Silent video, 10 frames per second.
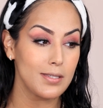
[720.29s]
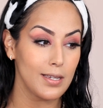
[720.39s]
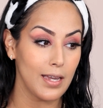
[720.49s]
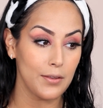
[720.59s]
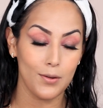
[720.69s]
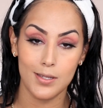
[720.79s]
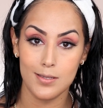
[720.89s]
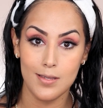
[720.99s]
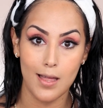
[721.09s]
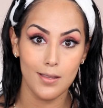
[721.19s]
it together.
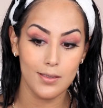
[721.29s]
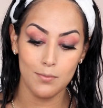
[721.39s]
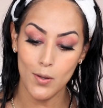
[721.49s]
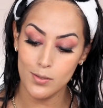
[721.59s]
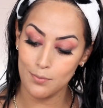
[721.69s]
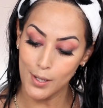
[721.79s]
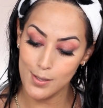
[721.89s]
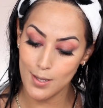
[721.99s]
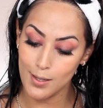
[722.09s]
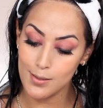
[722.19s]
It's not like the most
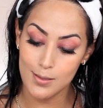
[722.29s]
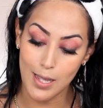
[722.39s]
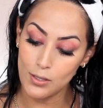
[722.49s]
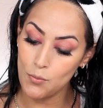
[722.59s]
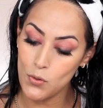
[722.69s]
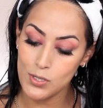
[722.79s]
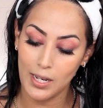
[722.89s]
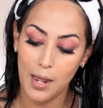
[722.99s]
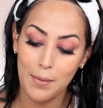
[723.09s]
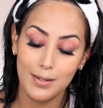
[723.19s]
amazing. It's not the most
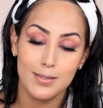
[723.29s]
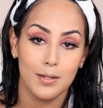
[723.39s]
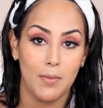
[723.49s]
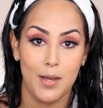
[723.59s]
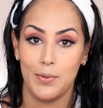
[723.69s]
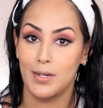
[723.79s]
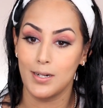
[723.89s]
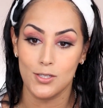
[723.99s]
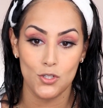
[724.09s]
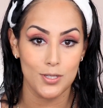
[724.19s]
glam, at least in my
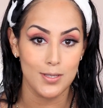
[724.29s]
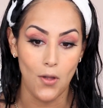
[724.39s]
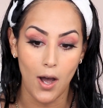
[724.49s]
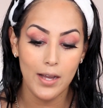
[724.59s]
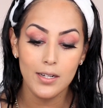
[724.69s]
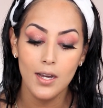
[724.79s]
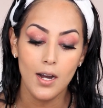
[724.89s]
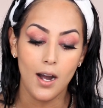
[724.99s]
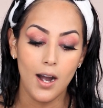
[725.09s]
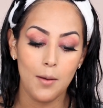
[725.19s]
opinion. It's just not.
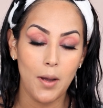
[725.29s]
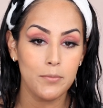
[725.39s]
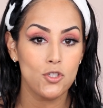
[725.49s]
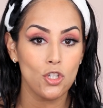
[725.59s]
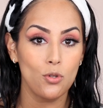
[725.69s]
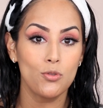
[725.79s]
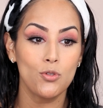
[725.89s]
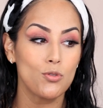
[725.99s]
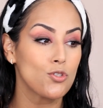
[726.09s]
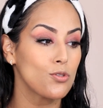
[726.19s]
Um, I'm so
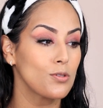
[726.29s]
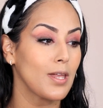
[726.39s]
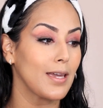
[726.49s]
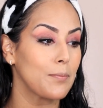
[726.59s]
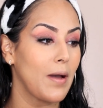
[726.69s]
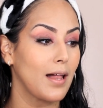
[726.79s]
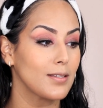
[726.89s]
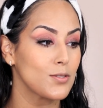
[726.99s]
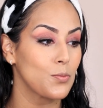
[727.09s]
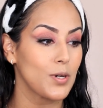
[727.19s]
used to like
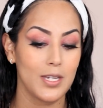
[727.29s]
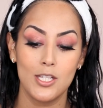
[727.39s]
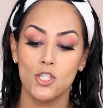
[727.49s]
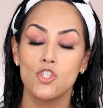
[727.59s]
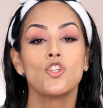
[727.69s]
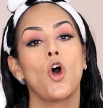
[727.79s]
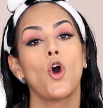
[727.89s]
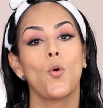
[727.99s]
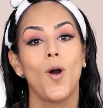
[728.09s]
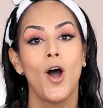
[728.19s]
palettes working
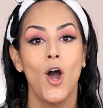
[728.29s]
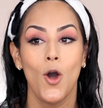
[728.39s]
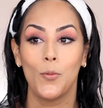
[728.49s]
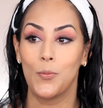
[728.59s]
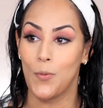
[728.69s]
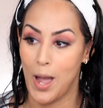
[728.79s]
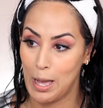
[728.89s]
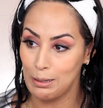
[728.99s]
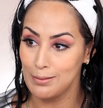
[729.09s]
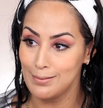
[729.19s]
so
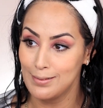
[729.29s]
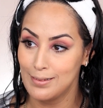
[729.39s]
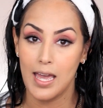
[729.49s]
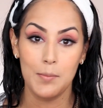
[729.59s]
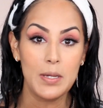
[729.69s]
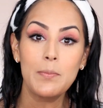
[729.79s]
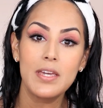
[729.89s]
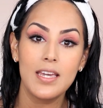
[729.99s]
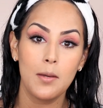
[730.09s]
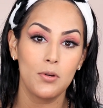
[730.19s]
well and me
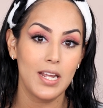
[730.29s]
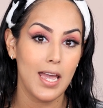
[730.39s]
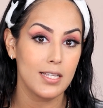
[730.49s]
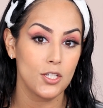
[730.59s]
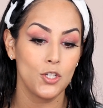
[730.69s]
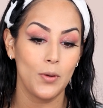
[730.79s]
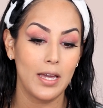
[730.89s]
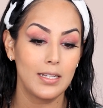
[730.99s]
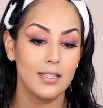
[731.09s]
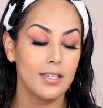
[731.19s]
being able to execute
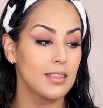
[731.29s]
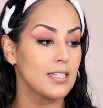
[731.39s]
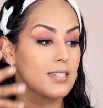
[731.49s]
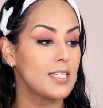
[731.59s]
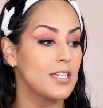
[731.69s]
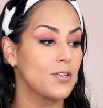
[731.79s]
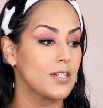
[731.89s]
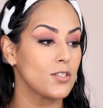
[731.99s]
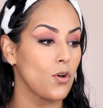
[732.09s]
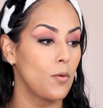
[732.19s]
anything this here
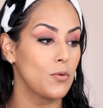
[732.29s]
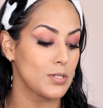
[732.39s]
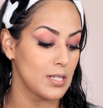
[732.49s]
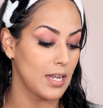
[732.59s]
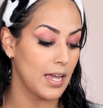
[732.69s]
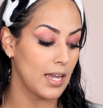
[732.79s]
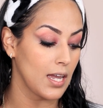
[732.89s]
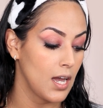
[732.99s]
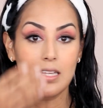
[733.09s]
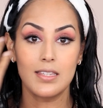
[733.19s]
is almost like
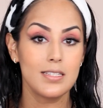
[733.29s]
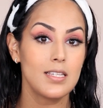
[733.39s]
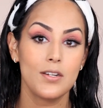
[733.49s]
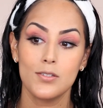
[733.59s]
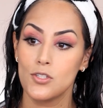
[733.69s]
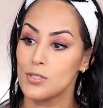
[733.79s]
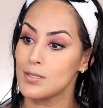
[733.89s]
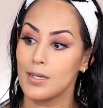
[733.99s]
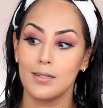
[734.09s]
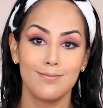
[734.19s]
that this here is just like